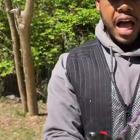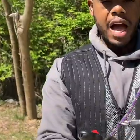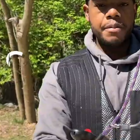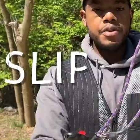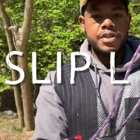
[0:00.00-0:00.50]

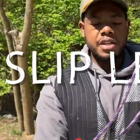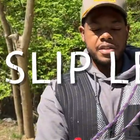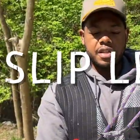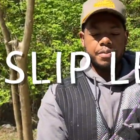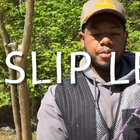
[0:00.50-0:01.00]
I'm using a
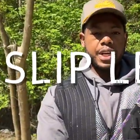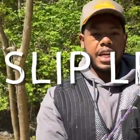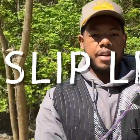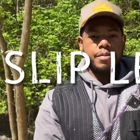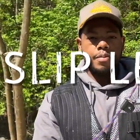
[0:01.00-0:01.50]
slip
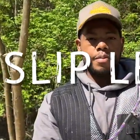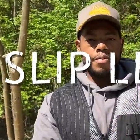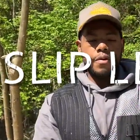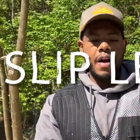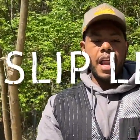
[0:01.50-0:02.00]
lead
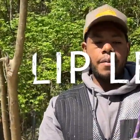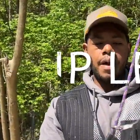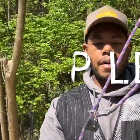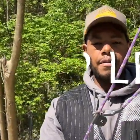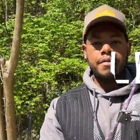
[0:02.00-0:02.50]
provided by
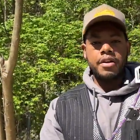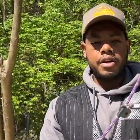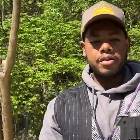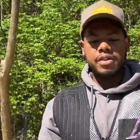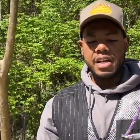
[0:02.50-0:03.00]
my friend
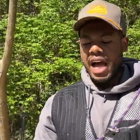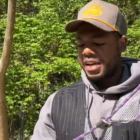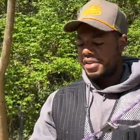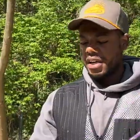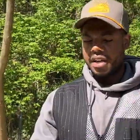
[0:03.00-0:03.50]
Chris
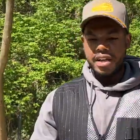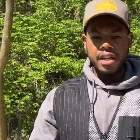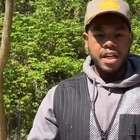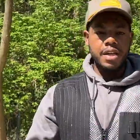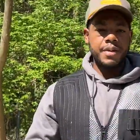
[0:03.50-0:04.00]
Isaac.
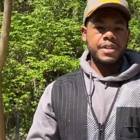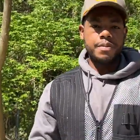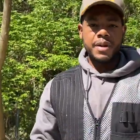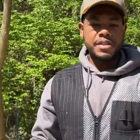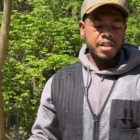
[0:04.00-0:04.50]
He makes the
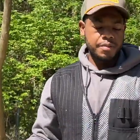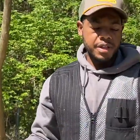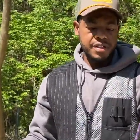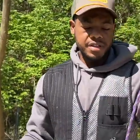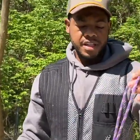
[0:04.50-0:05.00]
best slip
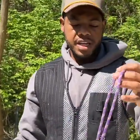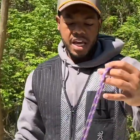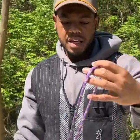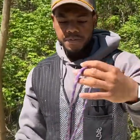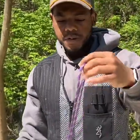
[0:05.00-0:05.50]
leads in the
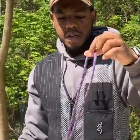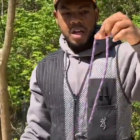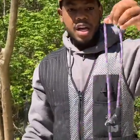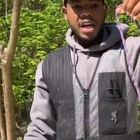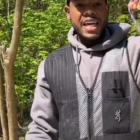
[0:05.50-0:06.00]
game.
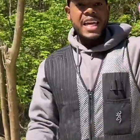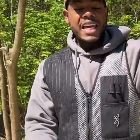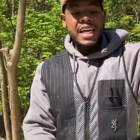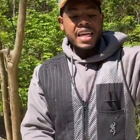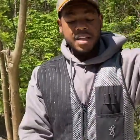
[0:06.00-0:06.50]

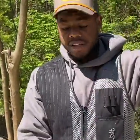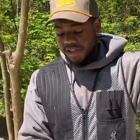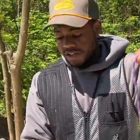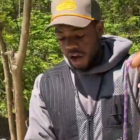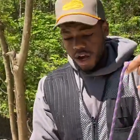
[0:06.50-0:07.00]

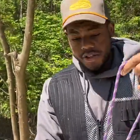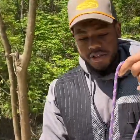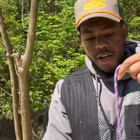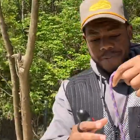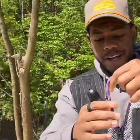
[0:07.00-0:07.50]
This dog is
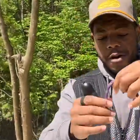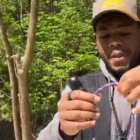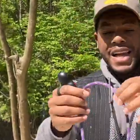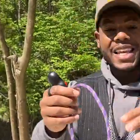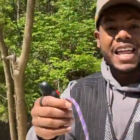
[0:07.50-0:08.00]
gonna be on
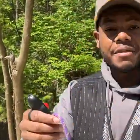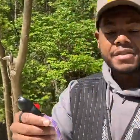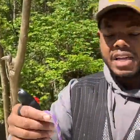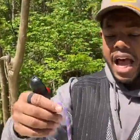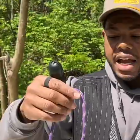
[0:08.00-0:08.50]
my left
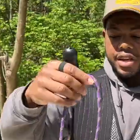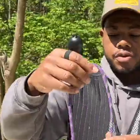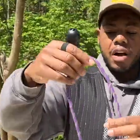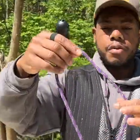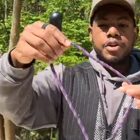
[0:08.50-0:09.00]
side.
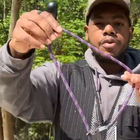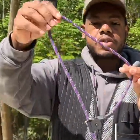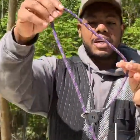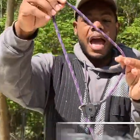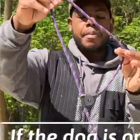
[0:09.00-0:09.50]
So I will use
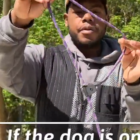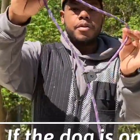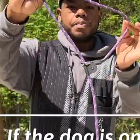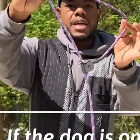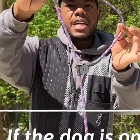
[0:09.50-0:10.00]
a capital
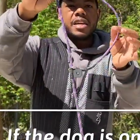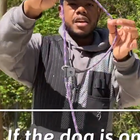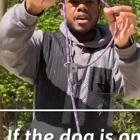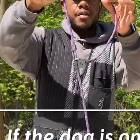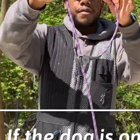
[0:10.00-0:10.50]
P
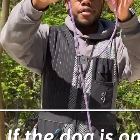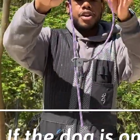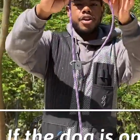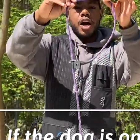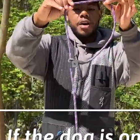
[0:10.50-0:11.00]
for
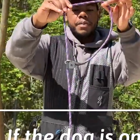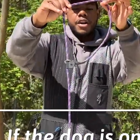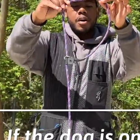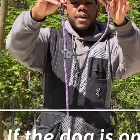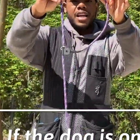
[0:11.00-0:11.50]
the dog being
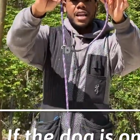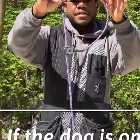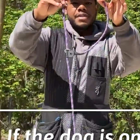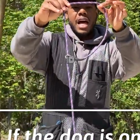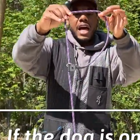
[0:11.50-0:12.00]
on my left
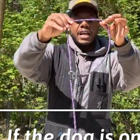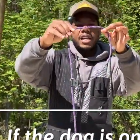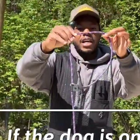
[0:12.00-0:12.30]
side.